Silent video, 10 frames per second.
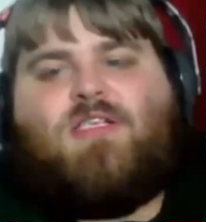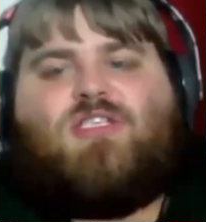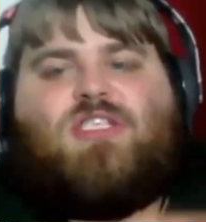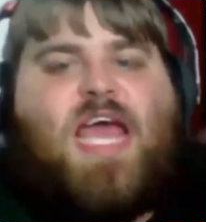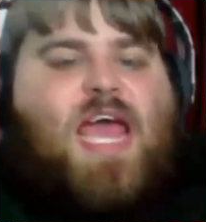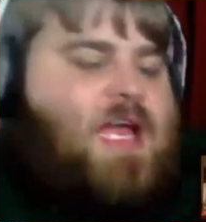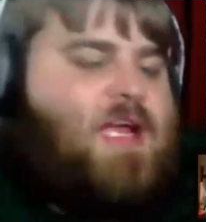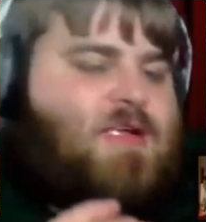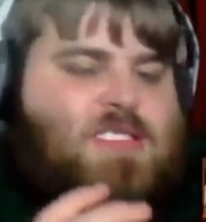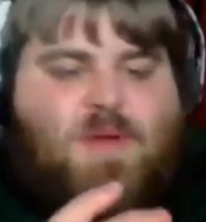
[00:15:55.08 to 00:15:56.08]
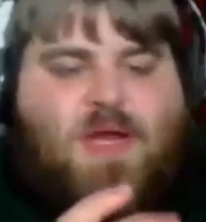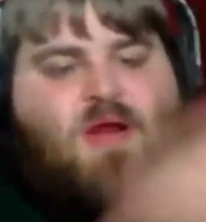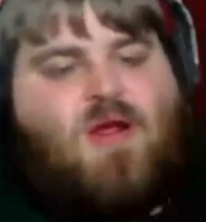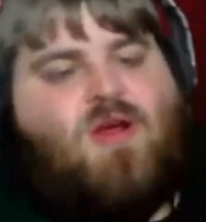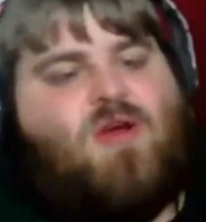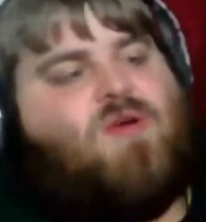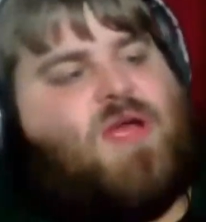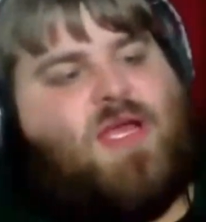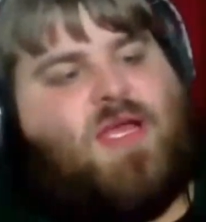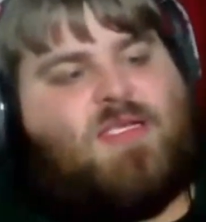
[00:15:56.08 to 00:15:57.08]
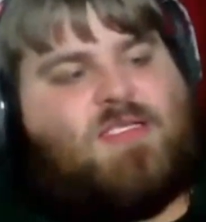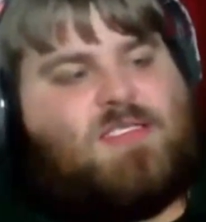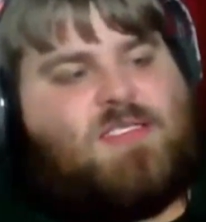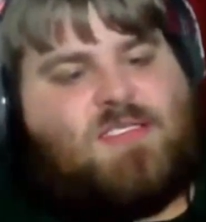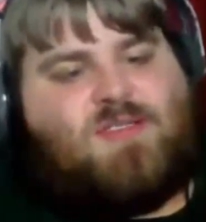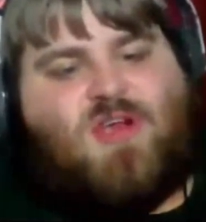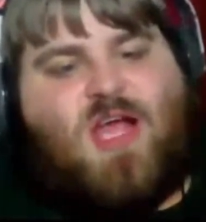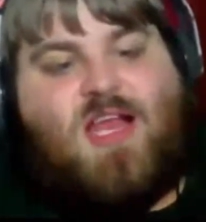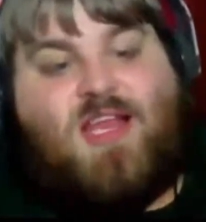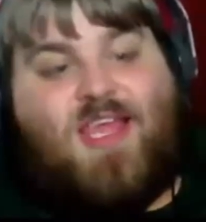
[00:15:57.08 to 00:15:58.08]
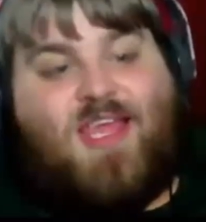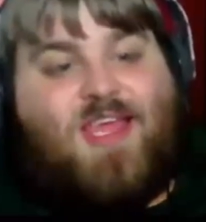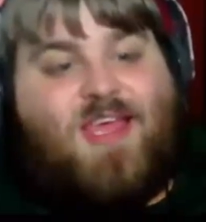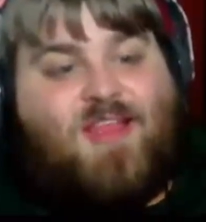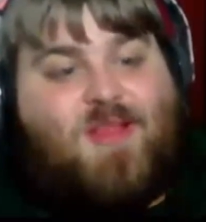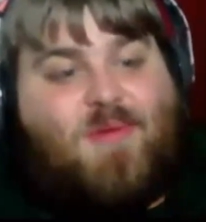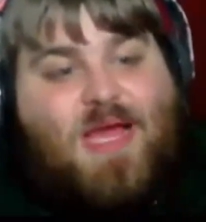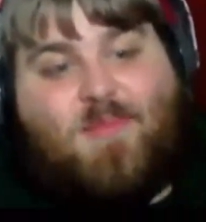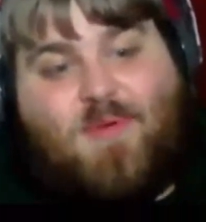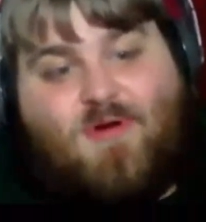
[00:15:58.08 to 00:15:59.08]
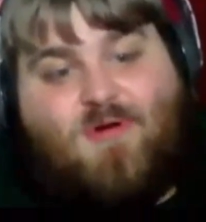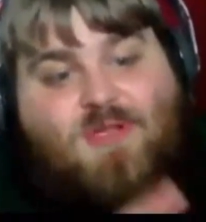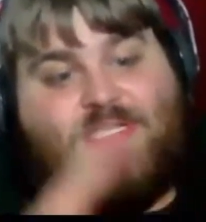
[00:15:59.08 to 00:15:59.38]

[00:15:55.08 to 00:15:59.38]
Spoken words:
Jack Sparrow is trying to get the Black Pearl.